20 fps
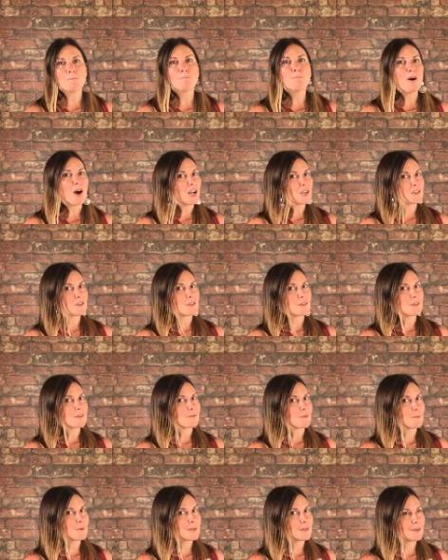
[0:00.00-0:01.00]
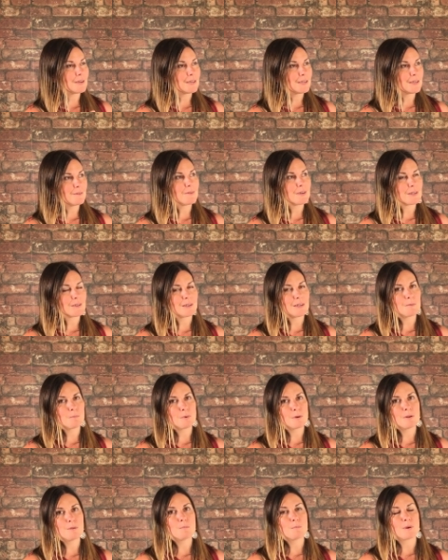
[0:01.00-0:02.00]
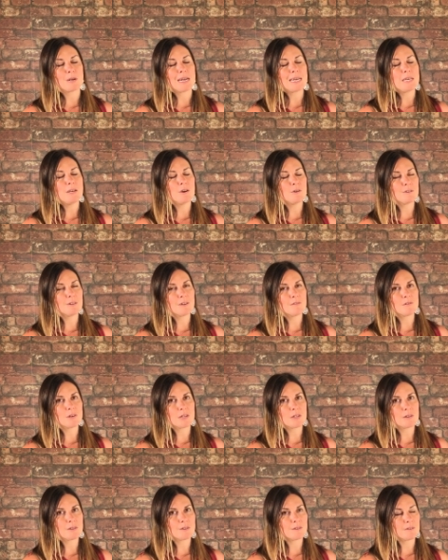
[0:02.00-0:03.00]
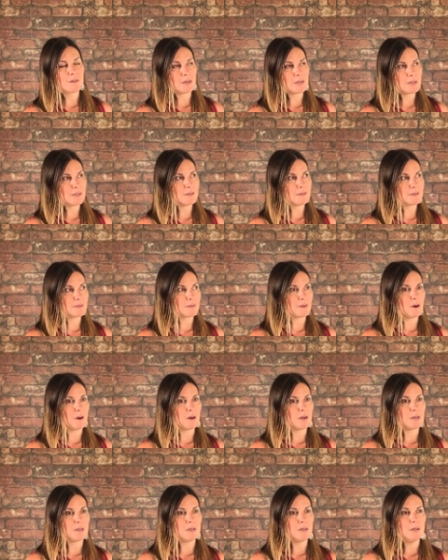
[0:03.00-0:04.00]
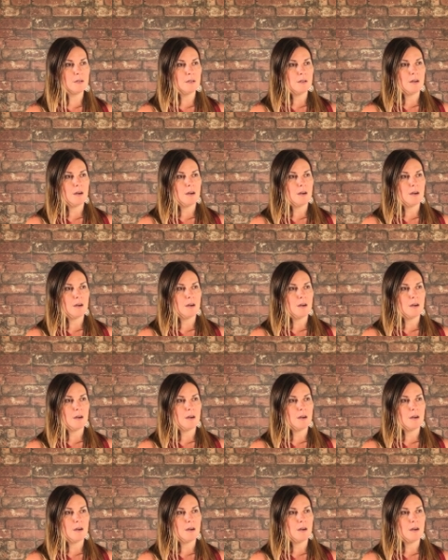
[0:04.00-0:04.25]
botch this from a scientific standpoint, but I know they've done studies on,